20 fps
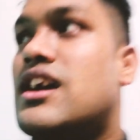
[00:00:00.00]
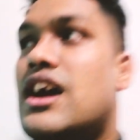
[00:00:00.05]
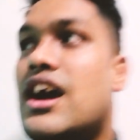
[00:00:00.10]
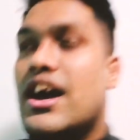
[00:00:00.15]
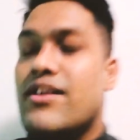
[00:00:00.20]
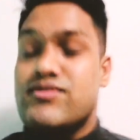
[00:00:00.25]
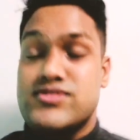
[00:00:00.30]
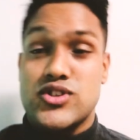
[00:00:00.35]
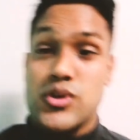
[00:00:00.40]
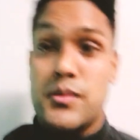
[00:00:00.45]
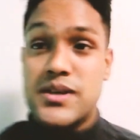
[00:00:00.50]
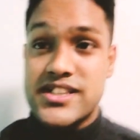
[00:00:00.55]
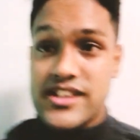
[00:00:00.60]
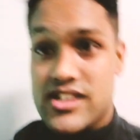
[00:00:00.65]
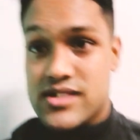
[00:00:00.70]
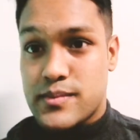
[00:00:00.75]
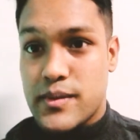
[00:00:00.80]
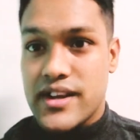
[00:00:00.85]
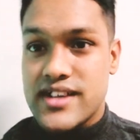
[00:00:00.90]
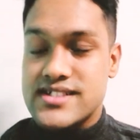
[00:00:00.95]
I have so much
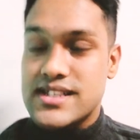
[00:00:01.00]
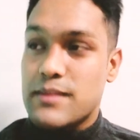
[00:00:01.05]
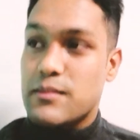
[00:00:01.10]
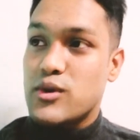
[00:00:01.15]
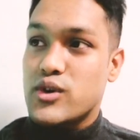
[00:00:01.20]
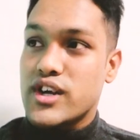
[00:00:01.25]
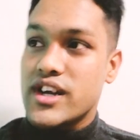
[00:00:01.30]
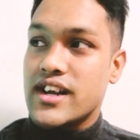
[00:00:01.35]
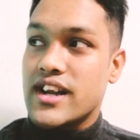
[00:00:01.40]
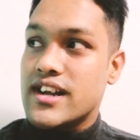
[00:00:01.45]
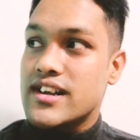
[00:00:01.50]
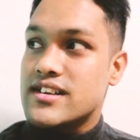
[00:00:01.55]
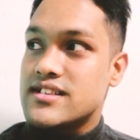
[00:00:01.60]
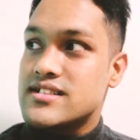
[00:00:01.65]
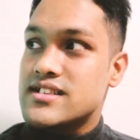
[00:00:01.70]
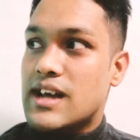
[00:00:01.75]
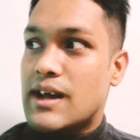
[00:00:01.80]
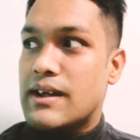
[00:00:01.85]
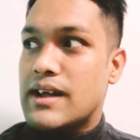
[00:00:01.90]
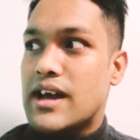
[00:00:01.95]
experience about it, and
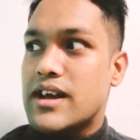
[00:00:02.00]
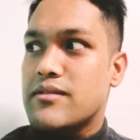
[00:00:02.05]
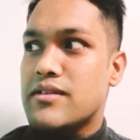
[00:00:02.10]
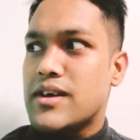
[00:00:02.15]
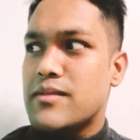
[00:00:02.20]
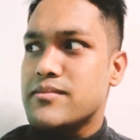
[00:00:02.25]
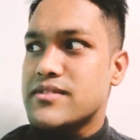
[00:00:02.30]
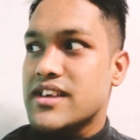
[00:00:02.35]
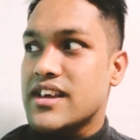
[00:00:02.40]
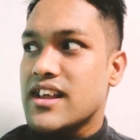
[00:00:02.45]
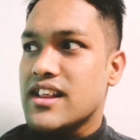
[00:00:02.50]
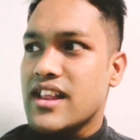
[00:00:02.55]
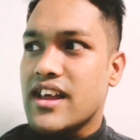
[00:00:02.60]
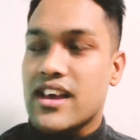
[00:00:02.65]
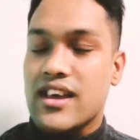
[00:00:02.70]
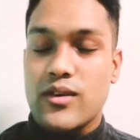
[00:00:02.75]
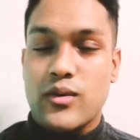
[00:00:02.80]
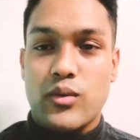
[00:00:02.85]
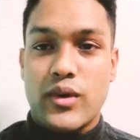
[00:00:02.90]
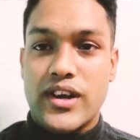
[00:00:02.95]
I'm thinking
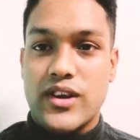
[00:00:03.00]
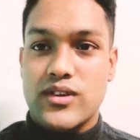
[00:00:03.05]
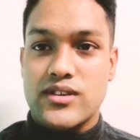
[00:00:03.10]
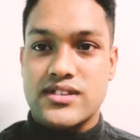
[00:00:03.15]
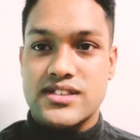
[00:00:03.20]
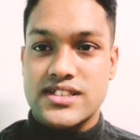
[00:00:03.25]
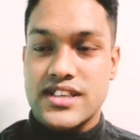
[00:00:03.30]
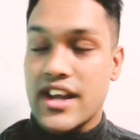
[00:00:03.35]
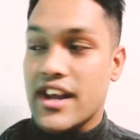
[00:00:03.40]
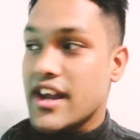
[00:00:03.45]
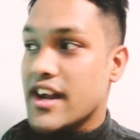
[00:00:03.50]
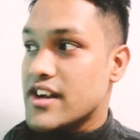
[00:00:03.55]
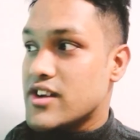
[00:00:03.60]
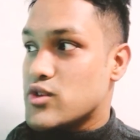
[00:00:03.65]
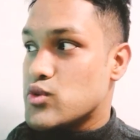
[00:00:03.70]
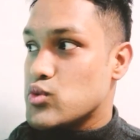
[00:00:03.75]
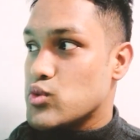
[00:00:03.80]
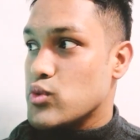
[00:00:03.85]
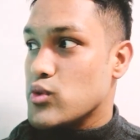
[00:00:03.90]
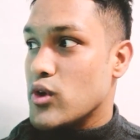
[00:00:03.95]
like, why not sharing it
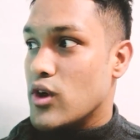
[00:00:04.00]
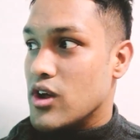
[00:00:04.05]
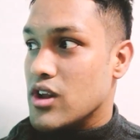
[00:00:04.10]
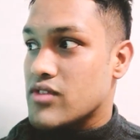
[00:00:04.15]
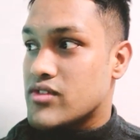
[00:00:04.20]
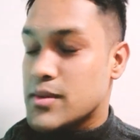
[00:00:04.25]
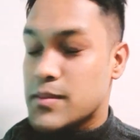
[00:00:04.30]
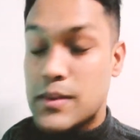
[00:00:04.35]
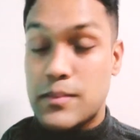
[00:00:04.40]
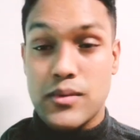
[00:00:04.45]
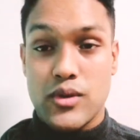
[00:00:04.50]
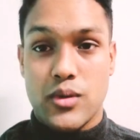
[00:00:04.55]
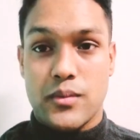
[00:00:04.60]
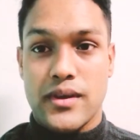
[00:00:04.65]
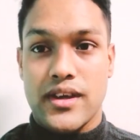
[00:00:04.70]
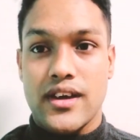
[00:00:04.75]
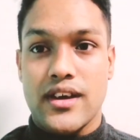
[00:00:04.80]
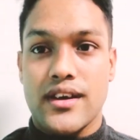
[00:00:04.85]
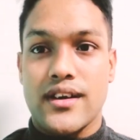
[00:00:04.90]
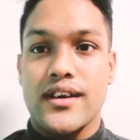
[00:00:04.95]
to all the people over
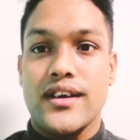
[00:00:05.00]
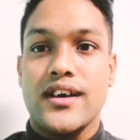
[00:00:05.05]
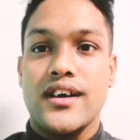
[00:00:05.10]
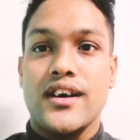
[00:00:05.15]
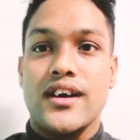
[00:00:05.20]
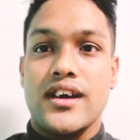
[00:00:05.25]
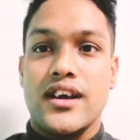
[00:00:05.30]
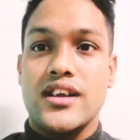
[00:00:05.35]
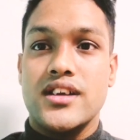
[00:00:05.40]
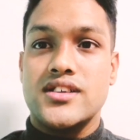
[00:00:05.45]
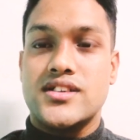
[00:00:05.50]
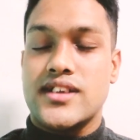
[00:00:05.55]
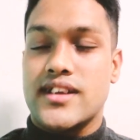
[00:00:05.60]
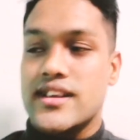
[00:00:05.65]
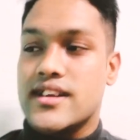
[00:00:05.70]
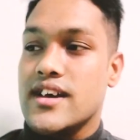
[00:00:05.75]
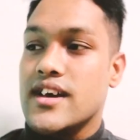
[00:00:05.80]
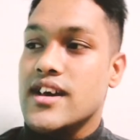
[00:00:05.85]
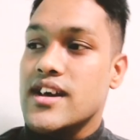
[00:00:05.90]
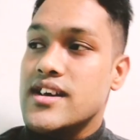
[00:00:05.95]
here in
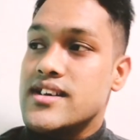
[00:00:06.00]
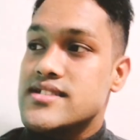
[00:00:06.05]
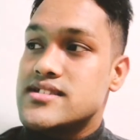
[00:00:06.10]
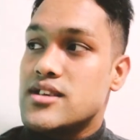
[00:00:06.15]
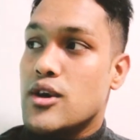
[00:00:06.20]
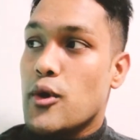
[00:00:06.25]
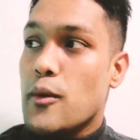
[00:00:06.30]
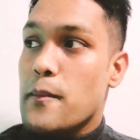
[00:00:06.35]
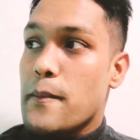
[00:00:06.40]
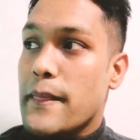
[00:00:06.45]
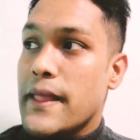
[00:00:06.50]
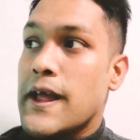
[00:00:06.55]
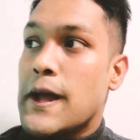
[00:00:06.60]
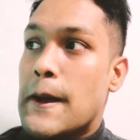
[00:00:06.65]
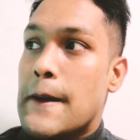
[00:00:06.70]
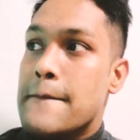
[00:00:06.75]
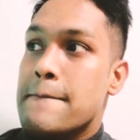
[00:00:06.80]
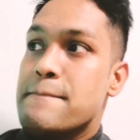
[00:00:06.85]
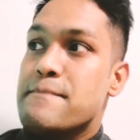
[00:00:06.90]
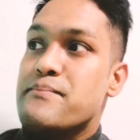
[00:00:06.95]
internet? So
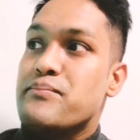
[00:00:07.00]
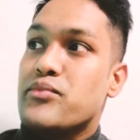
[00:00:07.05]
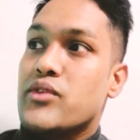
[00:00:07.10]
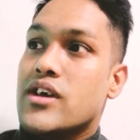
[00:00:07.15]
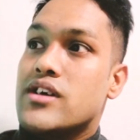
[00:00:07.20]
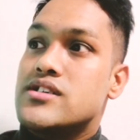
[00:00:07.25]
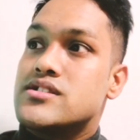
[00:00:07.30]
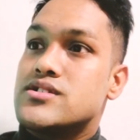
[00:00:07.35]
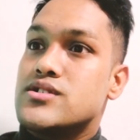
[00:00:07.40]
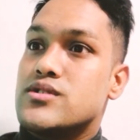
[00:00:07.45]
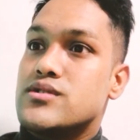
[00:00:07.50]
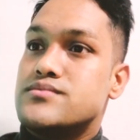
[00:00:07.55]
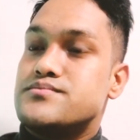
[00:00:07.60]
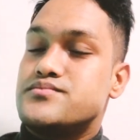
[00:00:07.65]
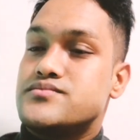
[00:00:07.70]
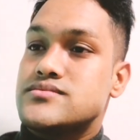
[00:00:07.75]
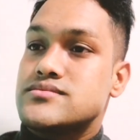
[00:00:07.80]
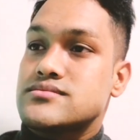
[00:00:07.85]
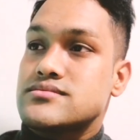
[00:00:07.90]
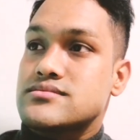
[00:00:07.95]
yeah, so
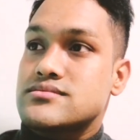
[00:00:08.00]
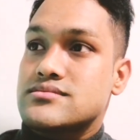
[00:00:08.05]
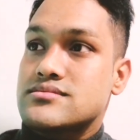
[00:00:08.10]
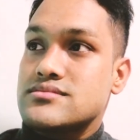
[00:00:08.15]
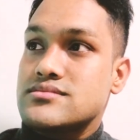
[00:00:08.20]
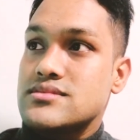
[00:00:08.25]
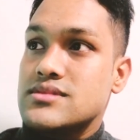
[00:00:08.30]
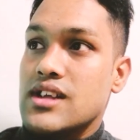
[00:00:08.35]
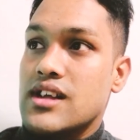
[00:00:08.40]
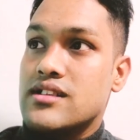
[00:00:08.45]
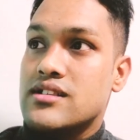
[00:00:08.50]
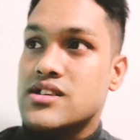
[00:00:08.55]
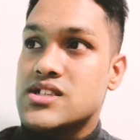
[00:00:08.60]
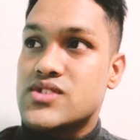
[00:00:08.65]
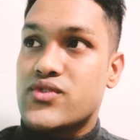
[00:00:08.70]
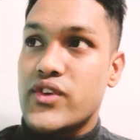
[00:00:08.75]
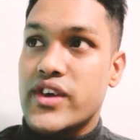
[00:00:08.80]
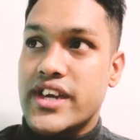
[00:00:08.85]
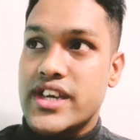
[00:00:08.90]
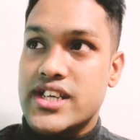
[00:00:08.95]
this
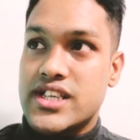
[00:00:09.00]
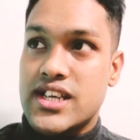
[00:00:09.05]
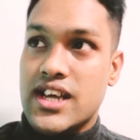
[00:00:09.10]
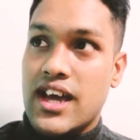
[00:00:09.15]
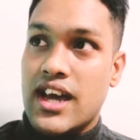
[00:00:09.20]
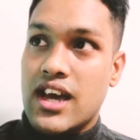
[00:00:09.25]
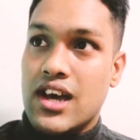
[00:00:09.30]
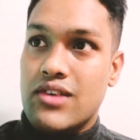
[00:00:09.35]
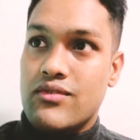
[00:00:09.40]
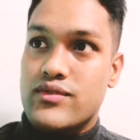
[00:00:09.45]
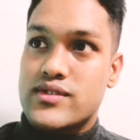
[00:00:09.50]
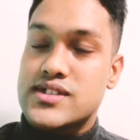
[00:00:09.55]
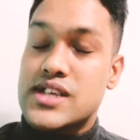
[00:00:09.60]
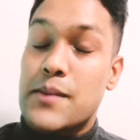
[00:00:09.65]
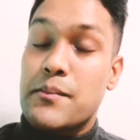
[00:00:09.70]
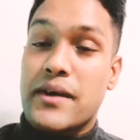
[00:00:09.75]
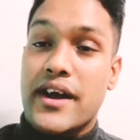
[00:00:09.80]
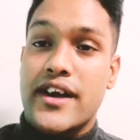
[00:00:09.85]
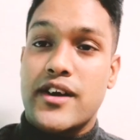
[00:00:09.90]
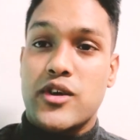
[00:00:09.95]
fish have
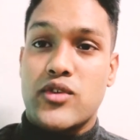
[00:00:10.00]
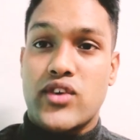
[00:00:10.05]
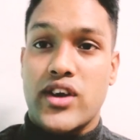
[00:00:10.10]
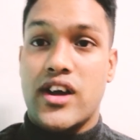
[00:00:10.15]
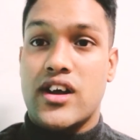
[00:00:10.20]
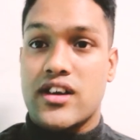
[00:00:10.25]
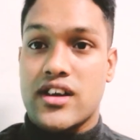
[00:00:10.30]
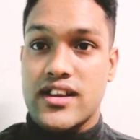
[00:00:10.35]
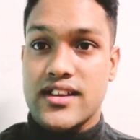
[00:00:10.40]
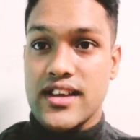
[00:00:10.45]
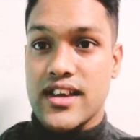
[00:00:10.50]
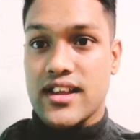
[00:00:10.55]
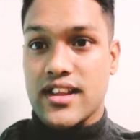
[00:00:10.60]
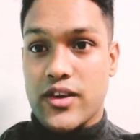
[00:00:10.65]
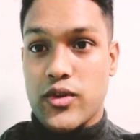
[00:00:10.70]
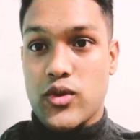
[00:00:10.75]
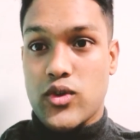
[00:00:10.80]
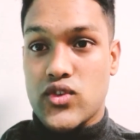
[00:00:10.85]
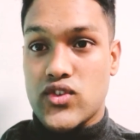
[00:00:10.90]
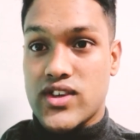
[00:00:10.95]
some kind of hierarchy thing,
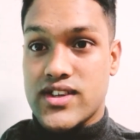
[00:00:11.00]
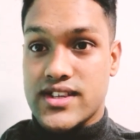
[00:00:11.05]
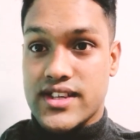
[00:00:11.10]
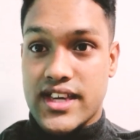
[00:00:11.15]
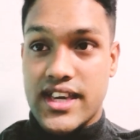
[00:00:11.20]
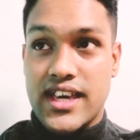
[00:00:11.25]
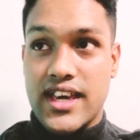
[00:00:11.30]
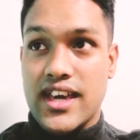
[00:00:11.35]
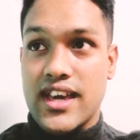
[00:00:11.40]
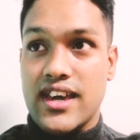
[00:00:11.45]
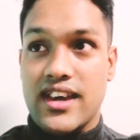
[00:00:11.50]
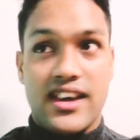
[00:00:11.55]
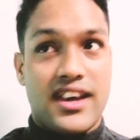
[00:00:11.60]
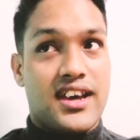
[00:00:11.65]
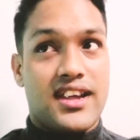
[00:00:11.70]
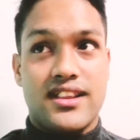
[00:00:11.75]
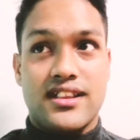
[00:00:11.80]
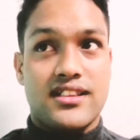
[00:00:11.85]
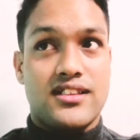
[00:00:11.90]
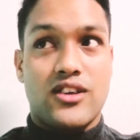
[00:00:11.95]
you know, the king
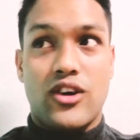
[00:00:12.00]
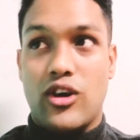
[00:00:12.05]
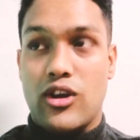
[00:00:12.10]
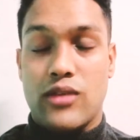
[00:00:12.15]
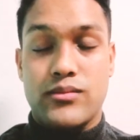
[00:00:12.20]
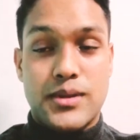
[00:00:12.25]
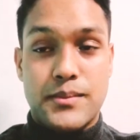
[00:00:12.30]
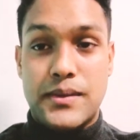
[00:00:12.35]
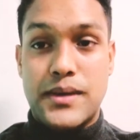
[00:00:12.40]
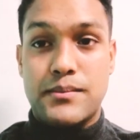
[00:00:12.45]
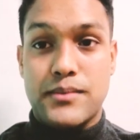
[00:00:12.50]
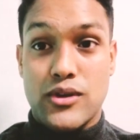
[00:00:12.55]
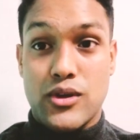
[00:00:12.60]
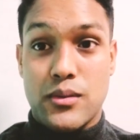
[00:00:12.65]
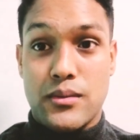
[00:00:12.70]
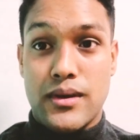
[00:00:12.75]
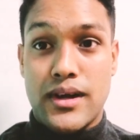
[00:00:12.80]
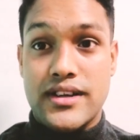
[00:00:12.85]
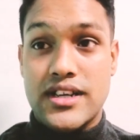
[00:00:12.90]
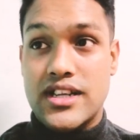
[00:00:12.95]
and all the
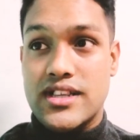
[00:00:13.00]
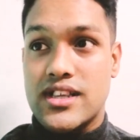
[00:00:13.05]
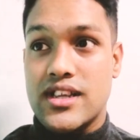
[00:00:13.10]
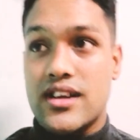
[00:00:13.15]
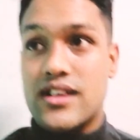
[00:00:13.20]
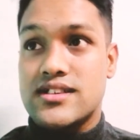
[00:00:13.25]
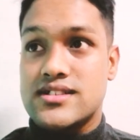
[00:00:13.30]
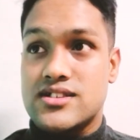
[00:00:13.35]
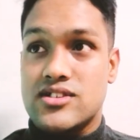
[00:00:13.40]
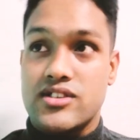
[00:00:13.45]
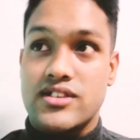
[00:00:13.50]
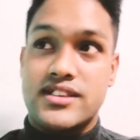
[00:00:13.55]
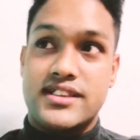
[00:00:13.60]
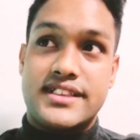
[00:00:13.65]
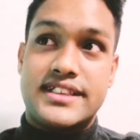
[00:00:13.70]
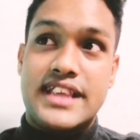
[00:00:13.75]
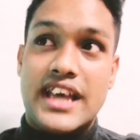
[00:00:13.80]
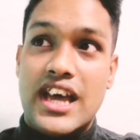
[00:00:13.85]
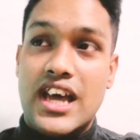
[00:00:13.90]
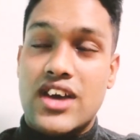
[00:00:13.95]
people under there. So
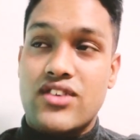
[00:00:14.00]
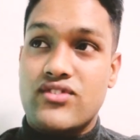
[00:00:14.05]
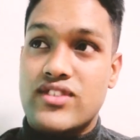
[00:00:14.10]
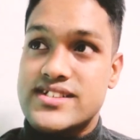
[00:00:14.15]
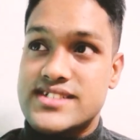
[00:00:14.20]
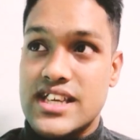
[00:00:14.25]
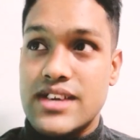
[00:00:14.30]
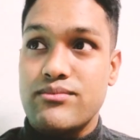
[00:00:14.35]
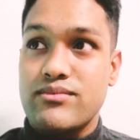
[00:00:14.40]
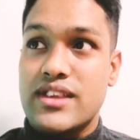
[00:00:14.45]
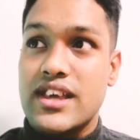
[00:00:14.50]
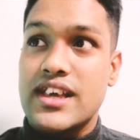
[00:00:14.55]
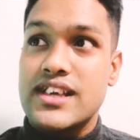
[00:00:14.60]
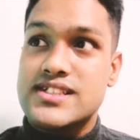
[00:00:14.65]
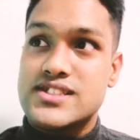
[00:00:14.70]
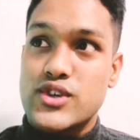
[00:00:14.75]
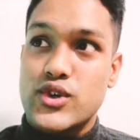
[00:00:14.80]
they have the same thing.